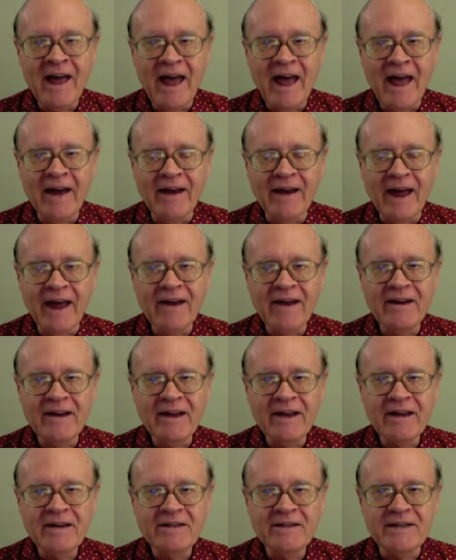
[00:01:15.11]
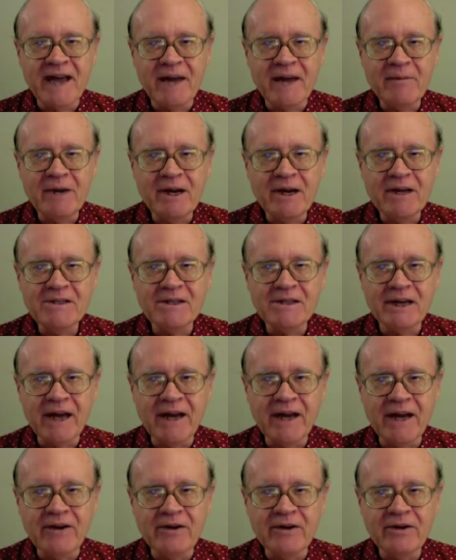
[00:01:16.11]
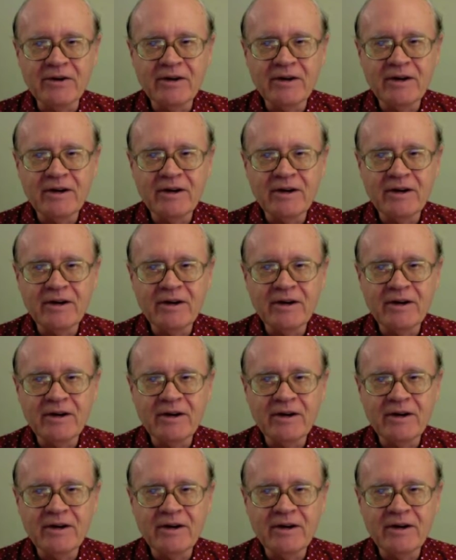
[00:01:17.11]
and ending 10 minutes later